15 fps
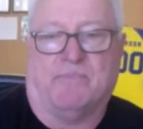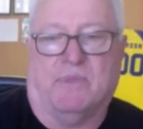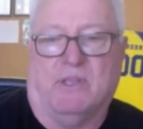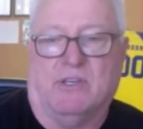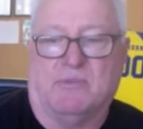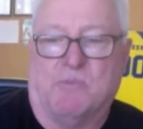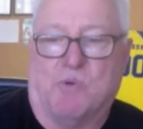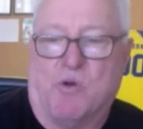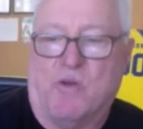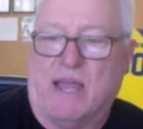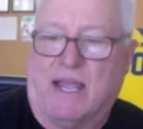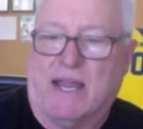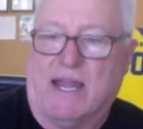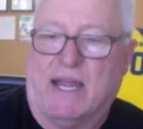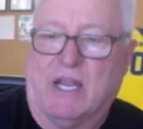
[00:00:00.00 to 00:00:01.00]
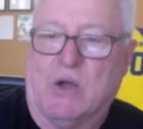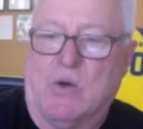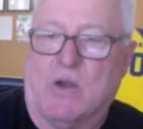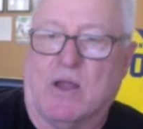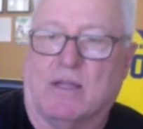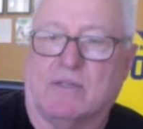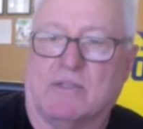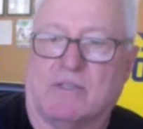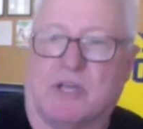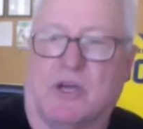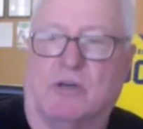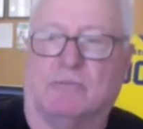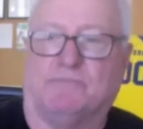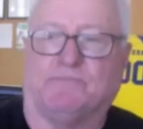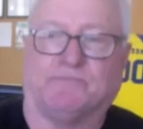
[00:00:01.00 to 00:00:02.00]
There's more of that kind of going on.
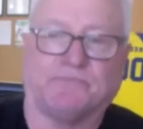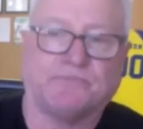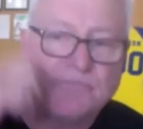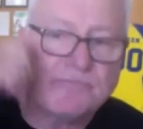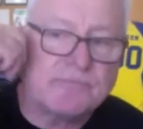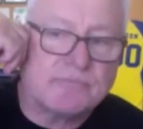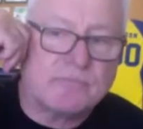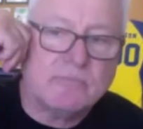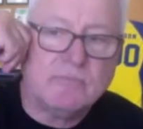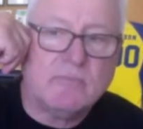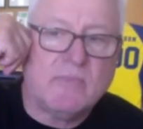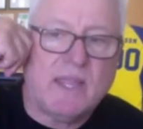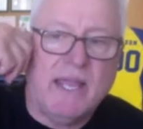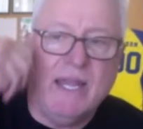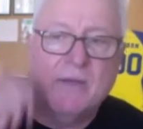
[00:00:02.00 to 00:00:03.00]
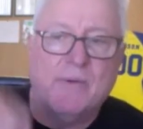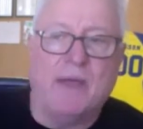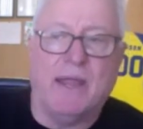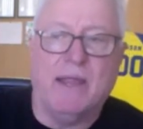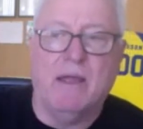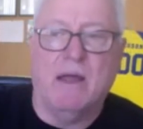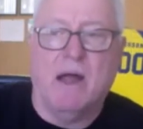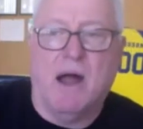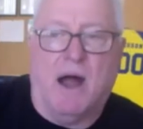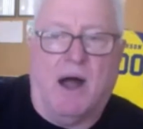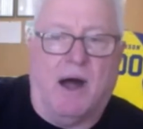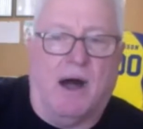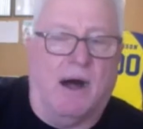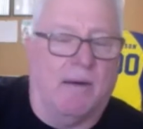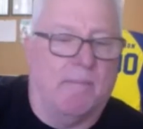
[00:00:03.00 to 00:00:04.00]
So anyway,
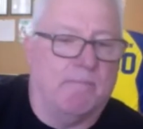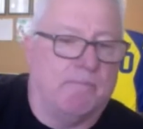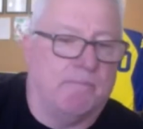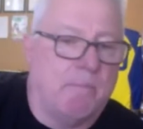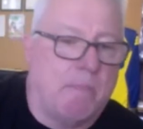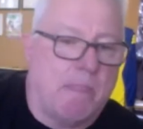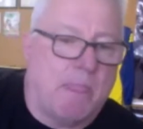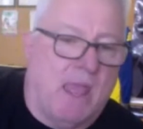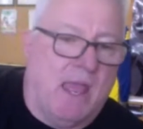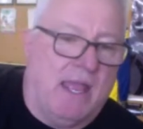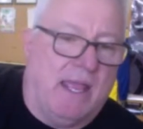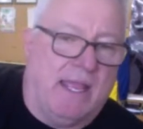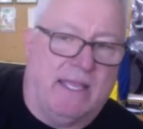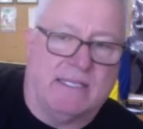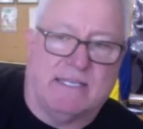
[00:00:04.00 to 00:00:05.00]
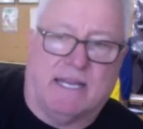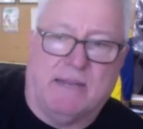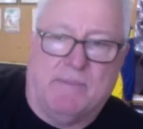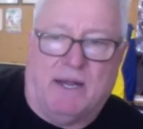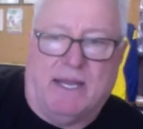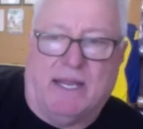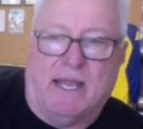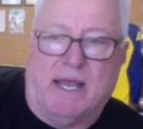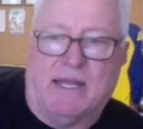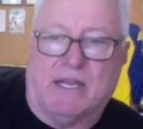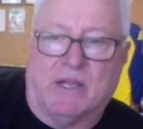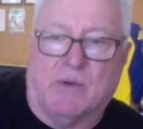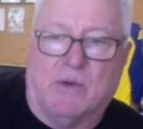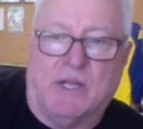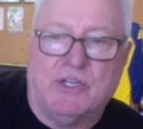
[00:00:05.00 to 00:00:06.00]
has anybody got any
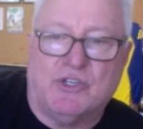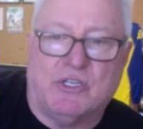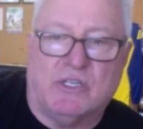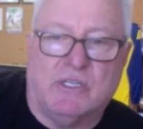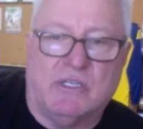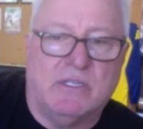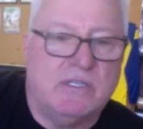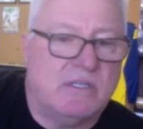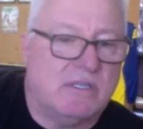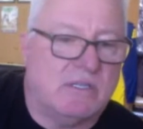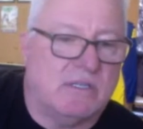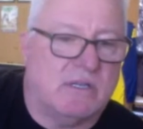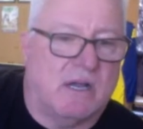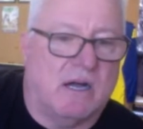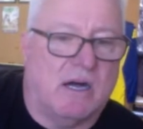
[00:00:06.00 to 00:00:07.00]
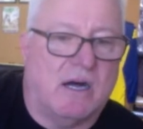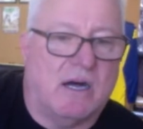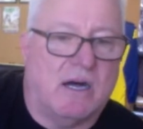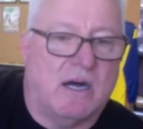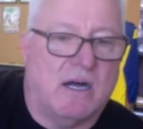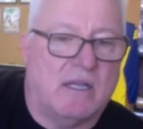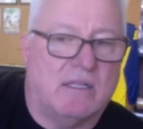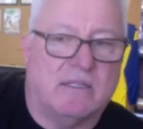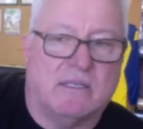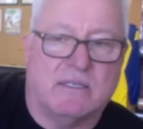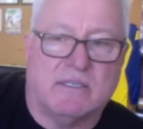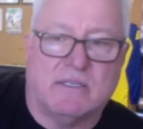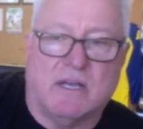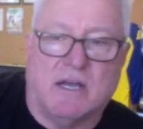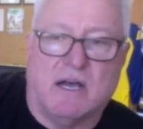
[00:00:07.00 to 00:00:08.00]
questions on
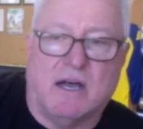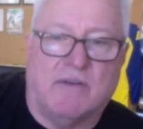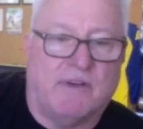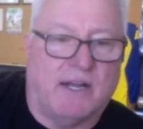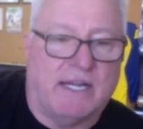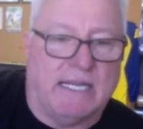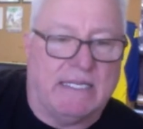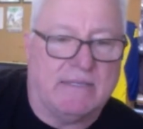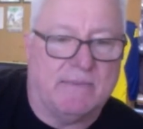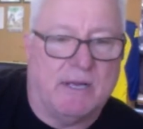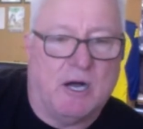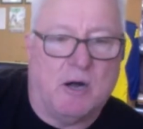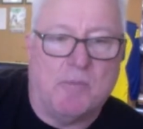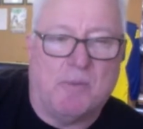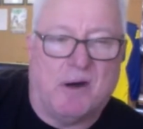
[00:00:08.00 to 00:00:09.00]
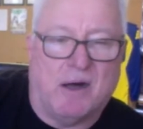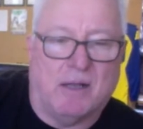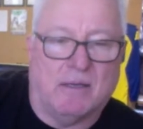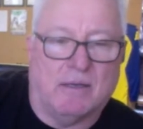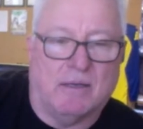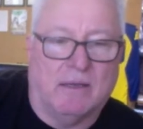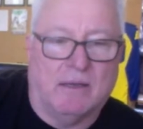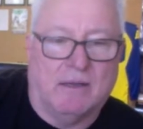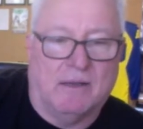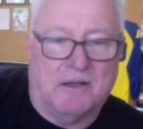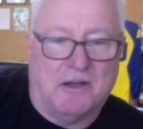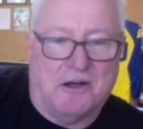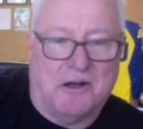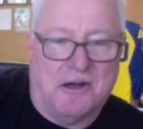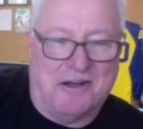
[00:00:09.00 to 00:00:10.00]
this stuff? I need some help on
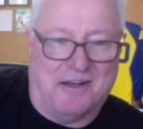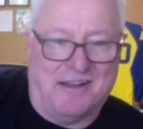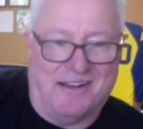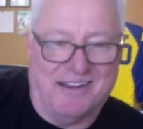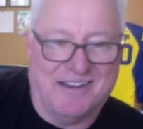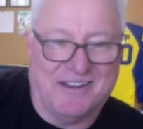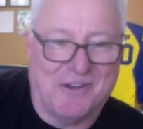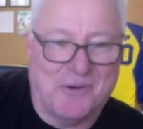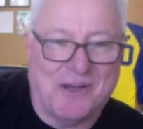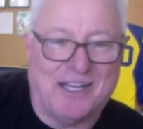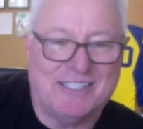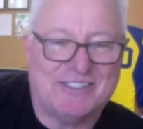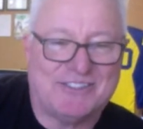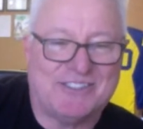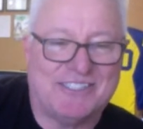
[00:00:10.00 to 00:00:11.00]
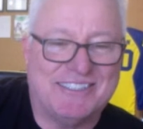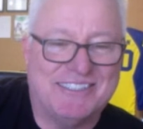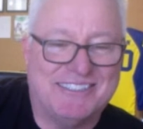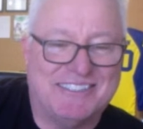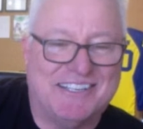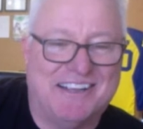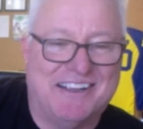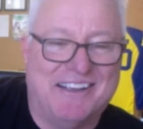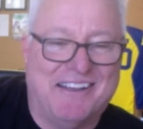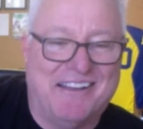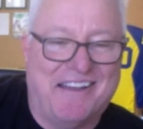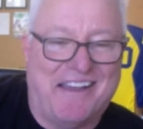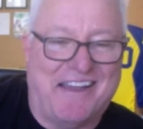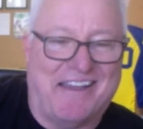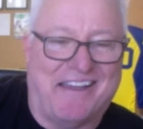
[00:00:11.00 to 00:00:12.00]
questions,
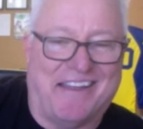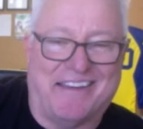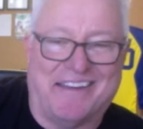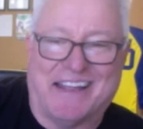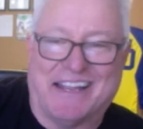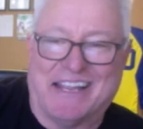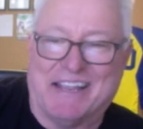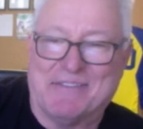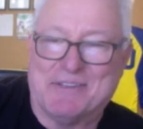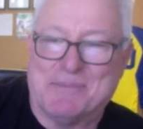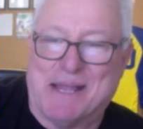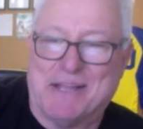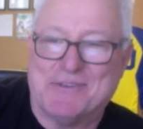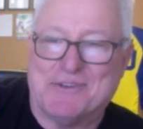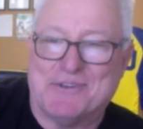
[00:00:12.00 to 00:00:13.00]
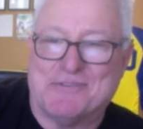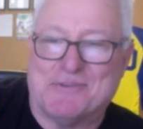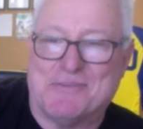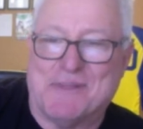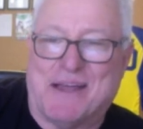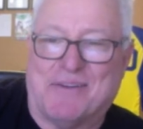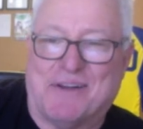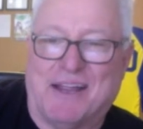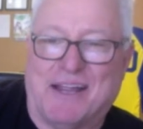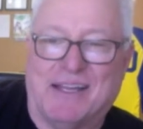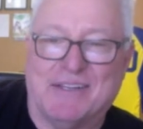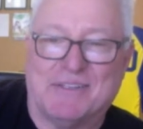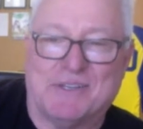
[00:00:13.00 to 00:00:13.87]
and I can give some answers from that, right?